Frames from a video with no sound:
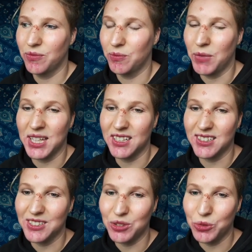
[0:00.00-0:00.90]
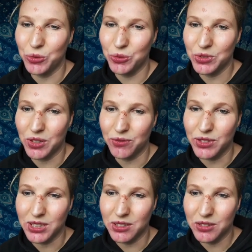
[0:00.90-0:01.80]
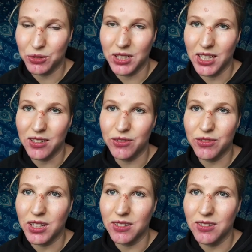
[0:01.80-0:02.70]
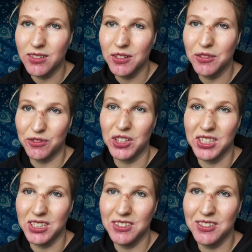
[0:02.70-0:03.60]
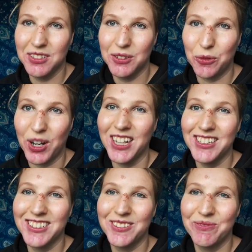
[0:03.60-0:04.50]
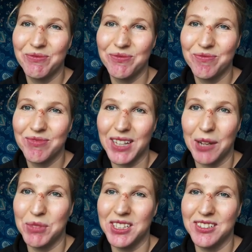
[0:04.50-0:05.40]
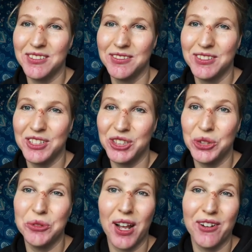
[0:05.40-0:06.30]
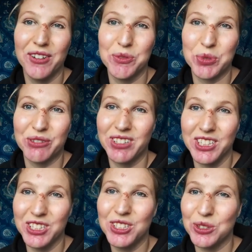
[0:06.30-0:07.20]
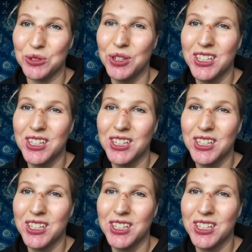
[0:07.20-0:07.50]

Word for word: make it into something creative and funny, right? I mean, you now have the privilege to